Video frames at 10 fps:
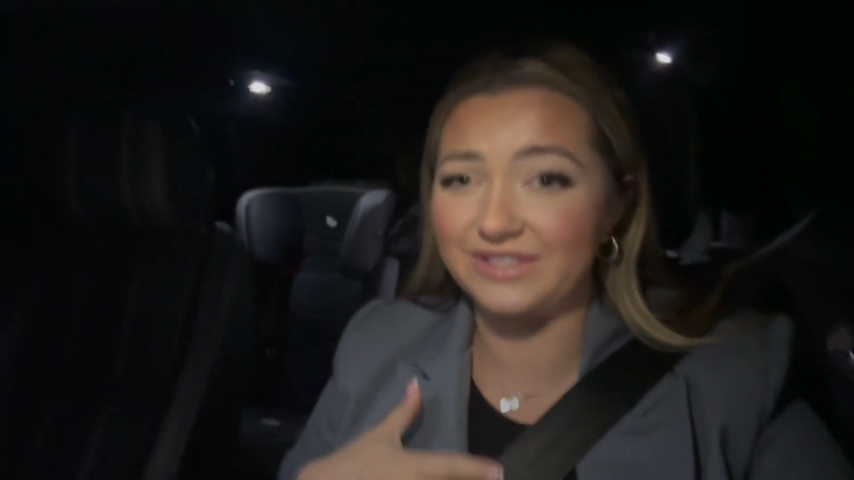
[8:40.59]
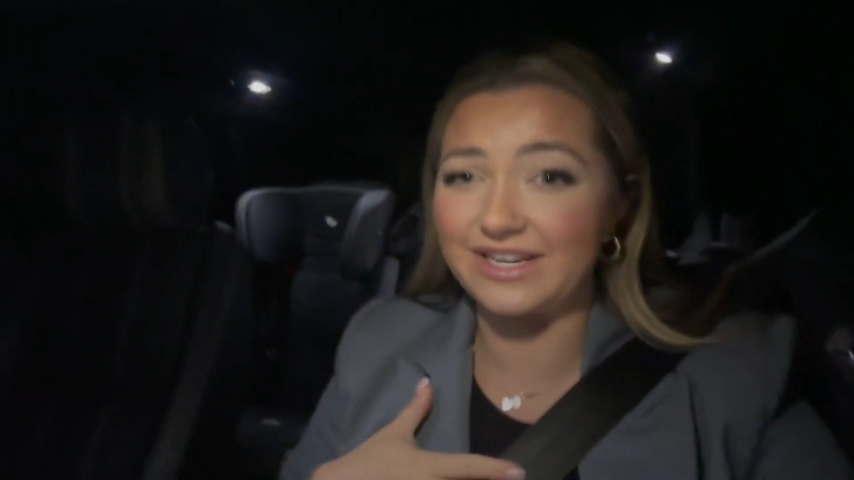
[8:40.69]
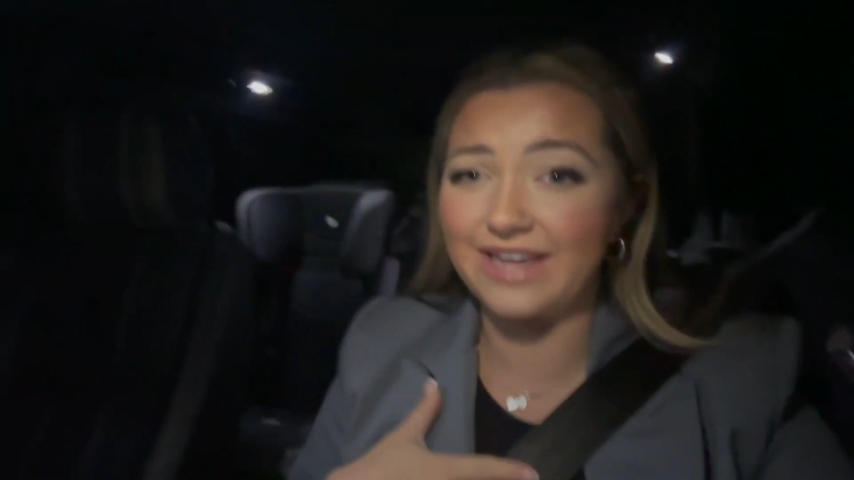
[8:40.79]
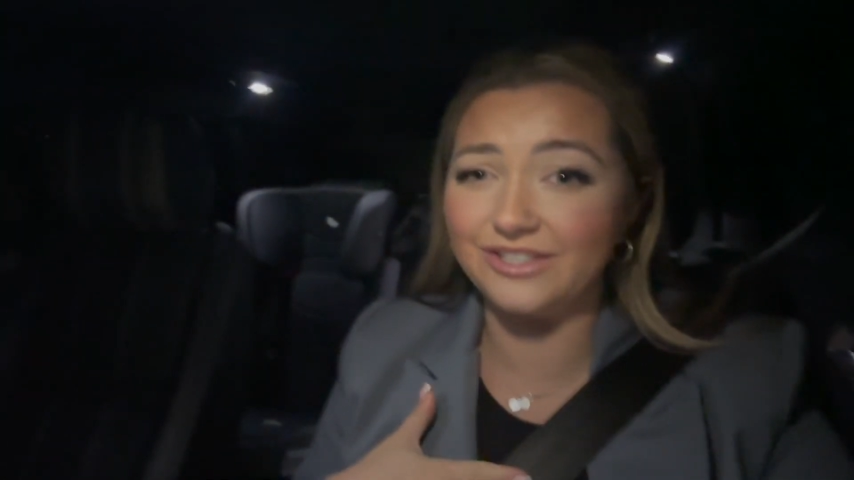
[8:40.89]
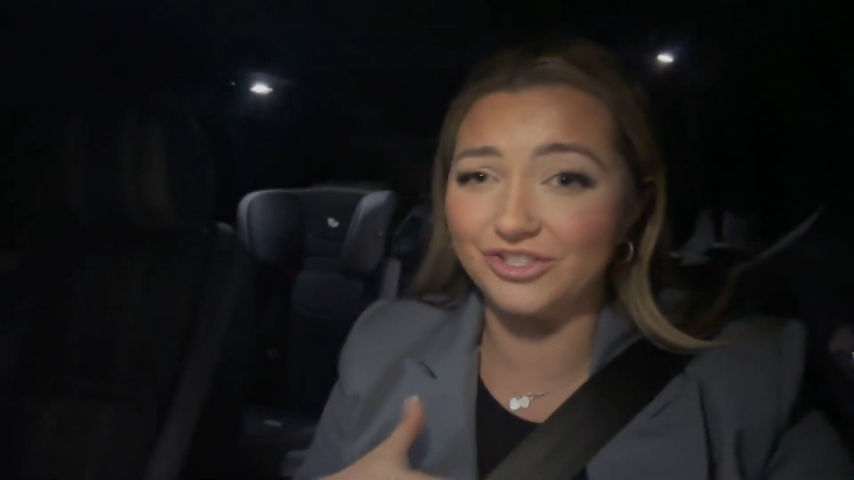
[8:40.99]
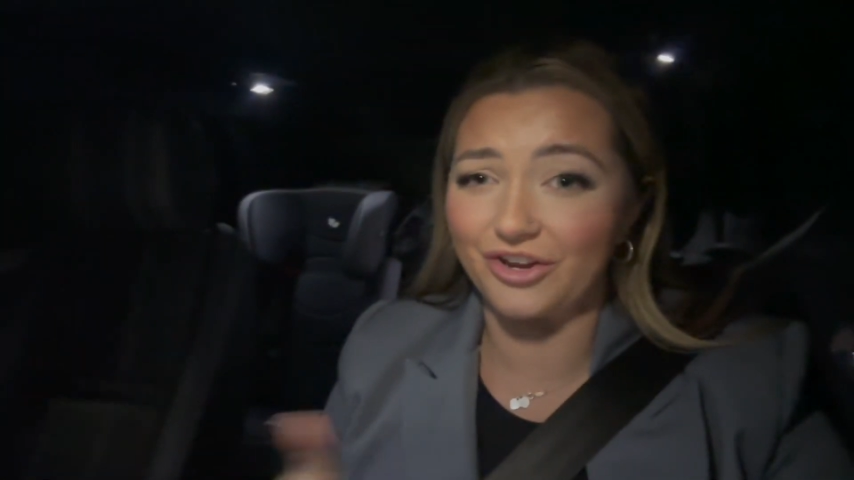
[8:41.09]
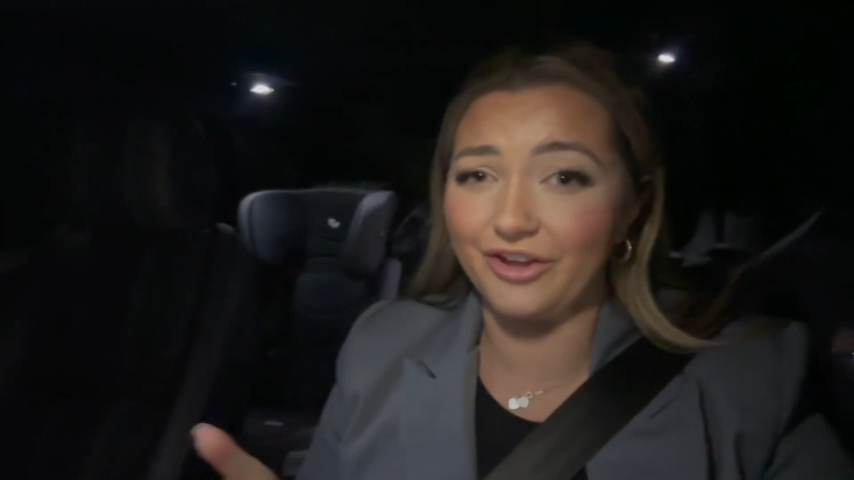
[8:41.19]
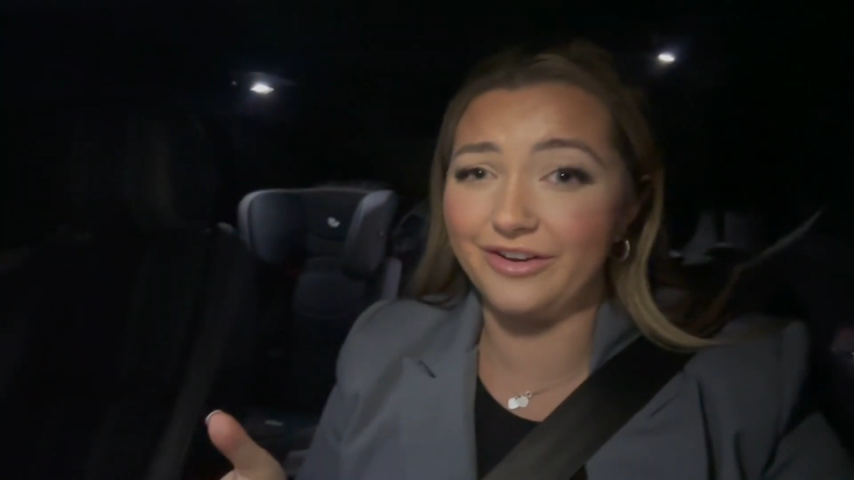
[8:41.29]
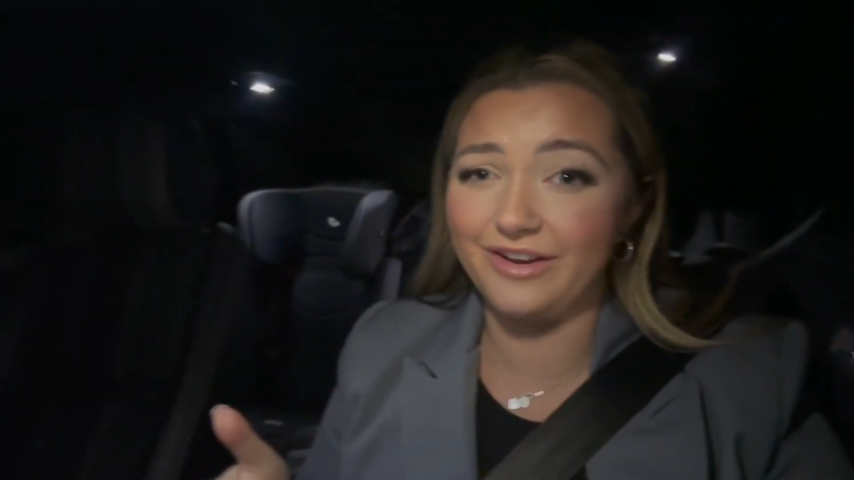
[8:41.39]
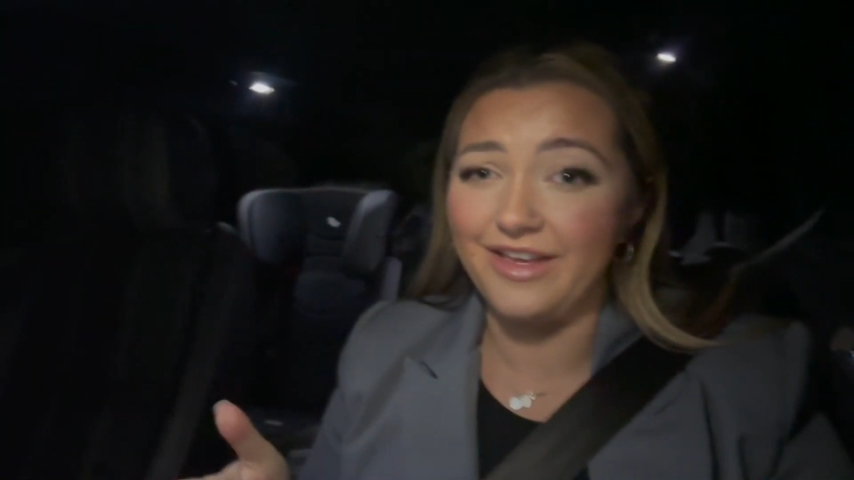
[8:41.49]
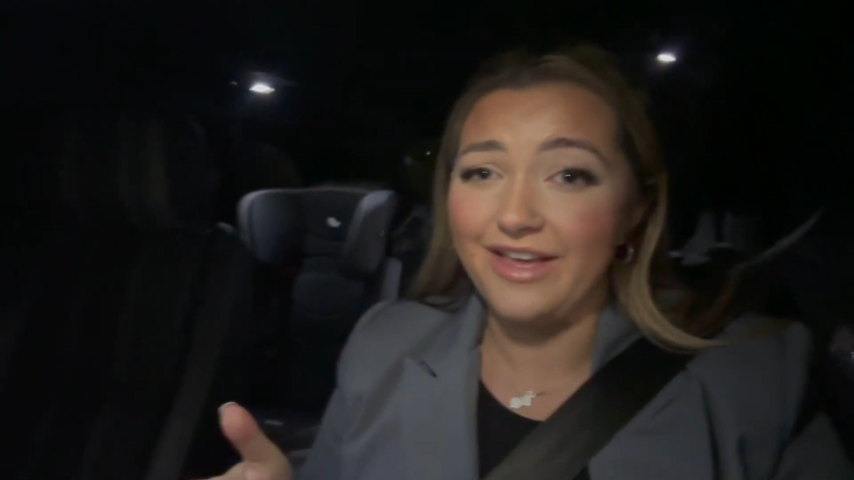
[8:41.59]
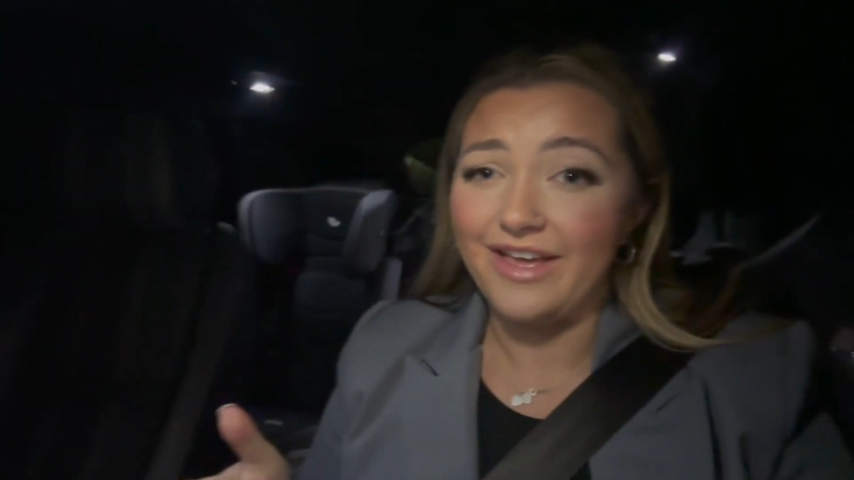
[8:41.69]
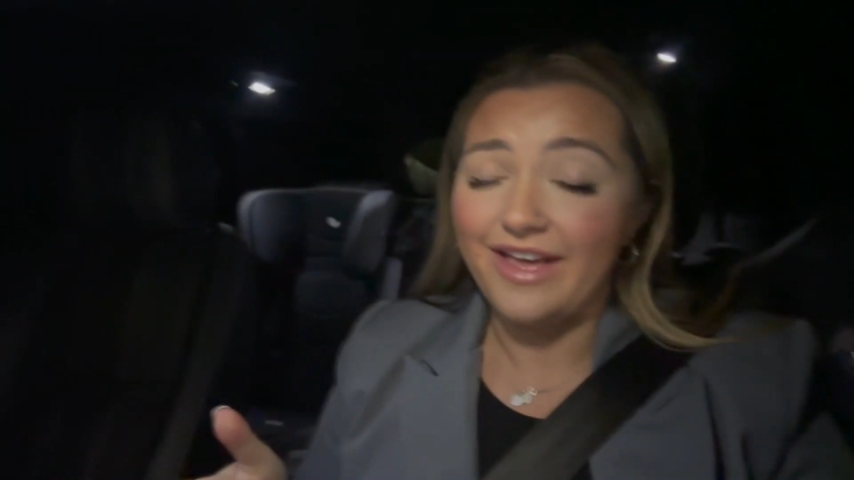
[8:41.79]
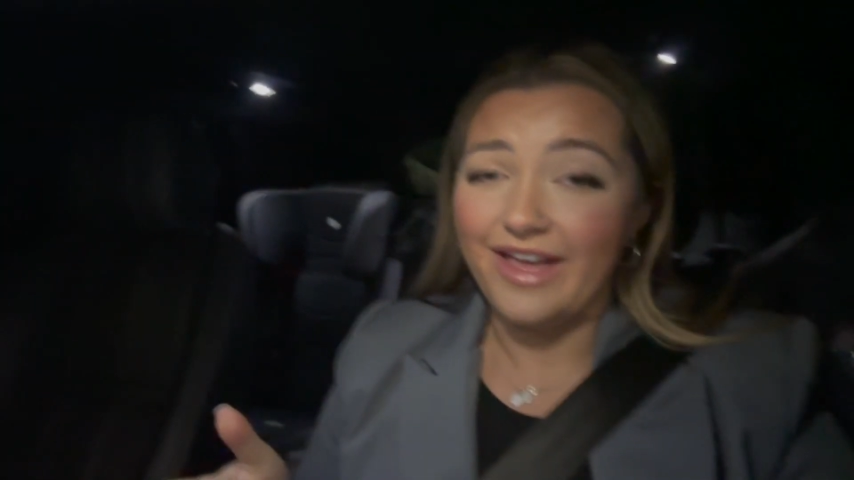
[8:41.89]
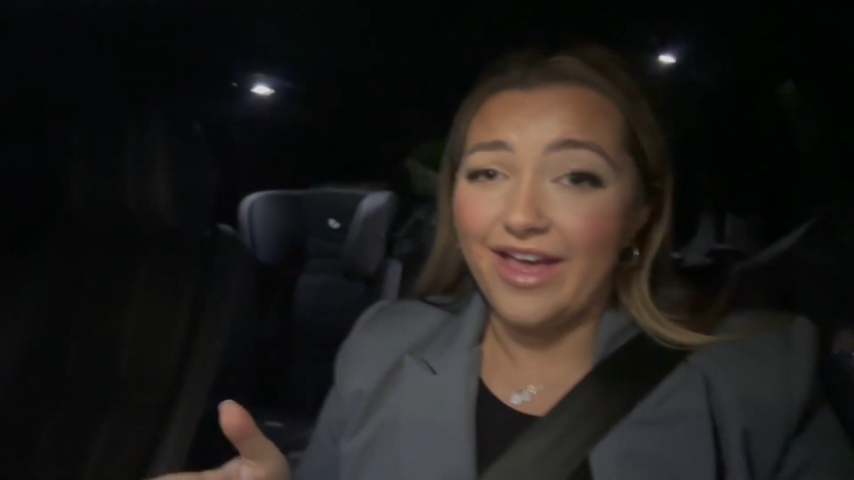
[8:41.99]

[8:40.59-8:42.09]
station.